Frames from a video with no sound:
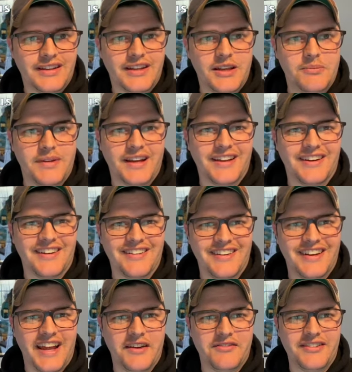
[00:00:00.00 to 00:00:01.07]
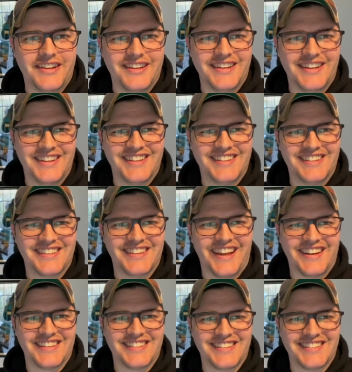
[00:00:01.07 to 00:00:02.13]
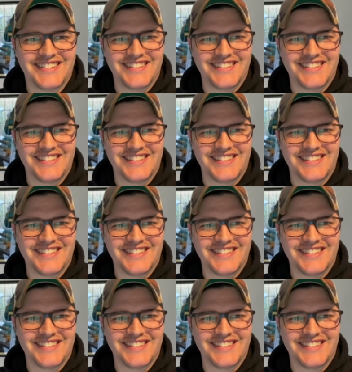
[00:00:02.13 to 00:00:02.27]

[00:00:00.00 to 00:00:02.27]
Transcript: keep making art, and have fun. Thanks.